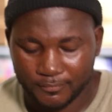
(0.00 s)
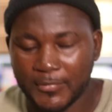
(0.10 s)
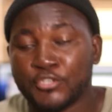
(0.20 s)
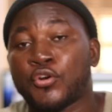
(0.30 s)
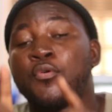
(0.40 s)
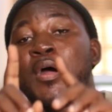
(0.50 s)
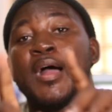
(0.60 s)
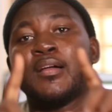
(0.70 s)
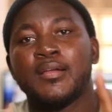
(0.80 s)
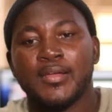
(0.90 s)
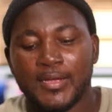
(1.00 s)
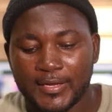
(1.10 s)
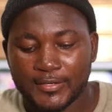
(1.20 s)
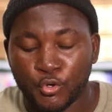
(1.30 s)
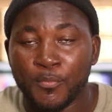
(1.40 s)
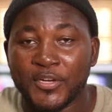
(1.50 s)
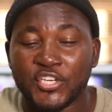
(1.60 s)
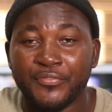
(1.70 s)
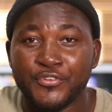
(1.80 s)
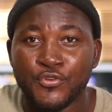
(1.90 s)
masro wa so we
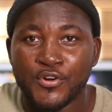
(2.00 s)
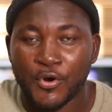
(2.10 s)
share video we